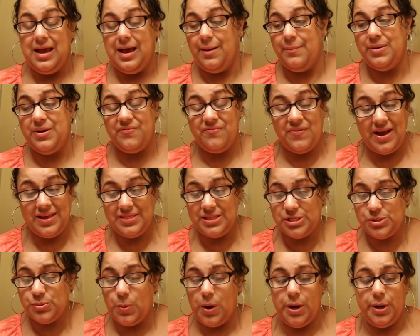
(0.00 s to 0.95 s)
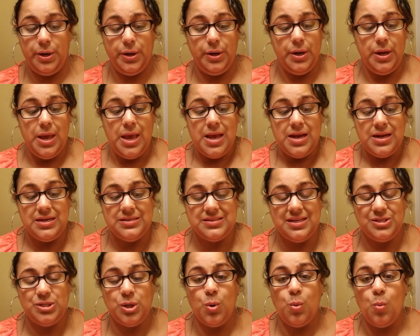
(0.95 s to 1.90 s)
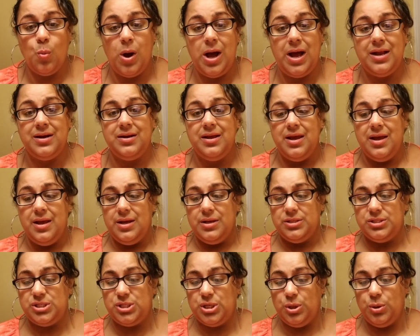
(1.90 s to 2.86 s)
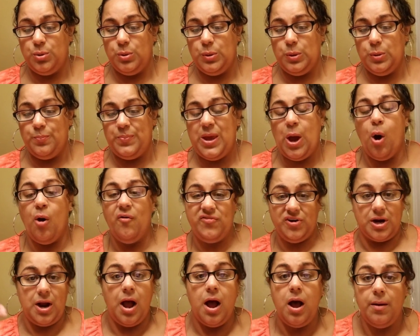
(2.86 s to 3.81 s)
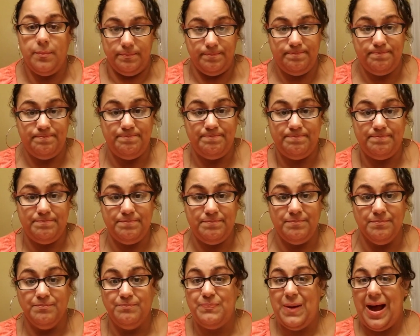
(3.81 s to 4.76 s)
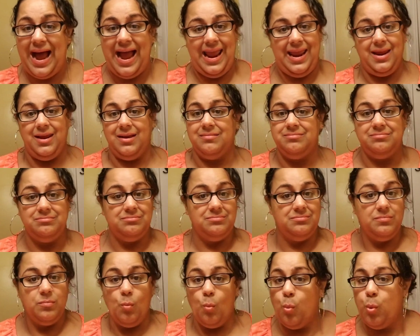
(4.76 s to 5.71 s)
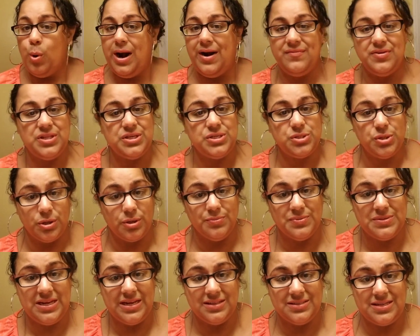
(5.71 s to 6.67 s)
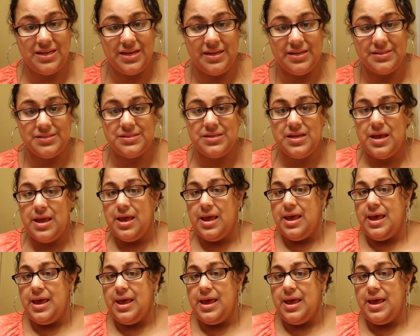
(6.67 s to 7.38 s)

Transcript: I'm going to fight this water because I don't want to be overcome by whatever the circumstance is.